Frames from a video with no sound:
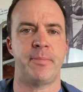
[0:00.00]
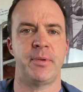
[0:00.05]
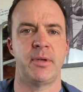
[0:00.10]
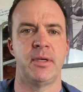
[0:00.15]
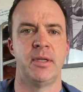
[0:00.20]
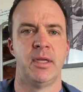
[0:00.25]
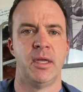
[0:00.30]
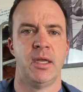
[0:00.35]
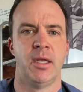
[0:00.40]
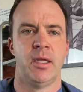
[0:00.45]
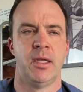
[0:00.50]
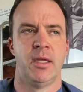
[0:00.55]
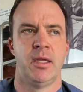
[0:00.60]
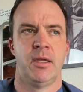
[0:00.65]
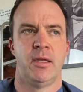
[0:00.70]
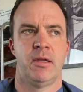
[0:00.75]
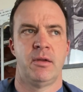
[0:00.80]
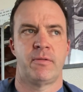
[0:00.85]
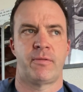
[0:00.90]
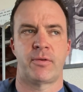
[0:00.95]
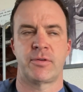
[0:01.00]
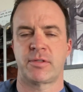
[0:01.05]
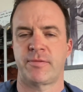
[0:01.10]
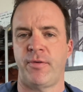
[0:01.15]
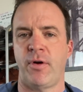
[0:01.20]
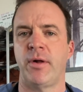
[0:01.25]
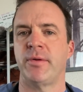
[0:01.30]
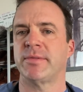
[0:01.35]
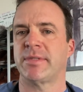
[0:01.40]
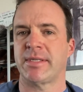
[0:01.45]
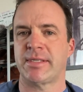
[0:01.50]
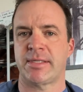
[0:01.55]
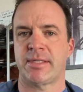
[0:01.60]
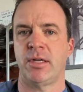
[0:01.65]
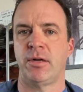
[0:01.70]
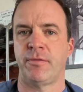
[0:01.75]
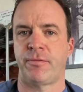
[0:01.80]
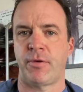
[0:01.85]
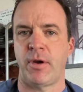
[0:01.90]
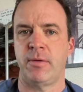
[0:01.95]
And first of all, it's a
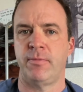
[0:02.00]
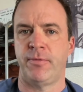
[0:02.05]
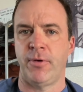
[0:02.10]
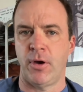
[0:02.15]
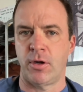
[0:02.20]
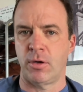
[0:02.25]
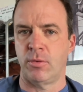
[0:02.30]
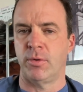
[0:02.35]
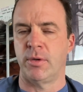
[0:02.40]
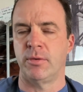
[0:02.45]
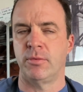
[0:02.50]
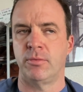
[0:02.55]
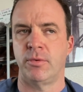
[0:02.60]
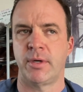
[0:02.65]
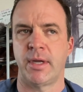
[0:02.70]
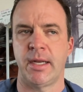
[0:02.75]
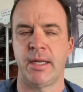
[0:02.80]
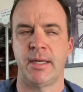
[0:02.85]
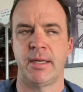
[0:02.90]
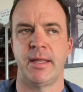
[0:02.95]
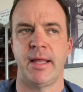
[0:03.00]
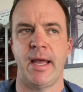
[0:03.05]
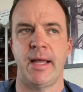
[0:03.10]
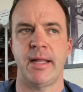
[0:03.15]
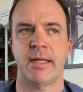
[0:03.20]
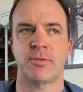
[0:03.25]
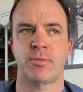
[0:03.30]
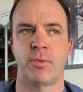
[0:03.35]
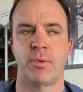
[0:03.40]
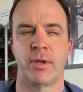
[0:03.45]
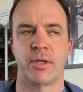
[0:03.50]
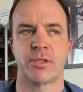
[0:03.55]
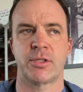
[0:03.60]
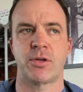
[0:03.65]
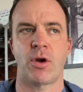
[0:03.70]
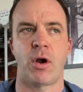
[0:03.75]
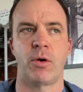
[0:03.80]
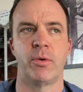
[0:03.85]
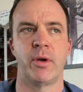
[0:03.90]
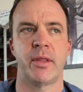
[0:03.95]
still frame photo. We'll get into that. That's what we're going to
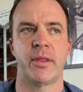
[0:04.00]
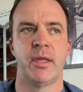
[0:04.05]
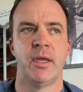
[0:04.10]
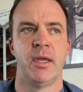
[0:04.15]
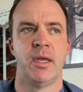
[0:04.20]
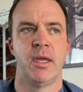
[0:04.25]
start with.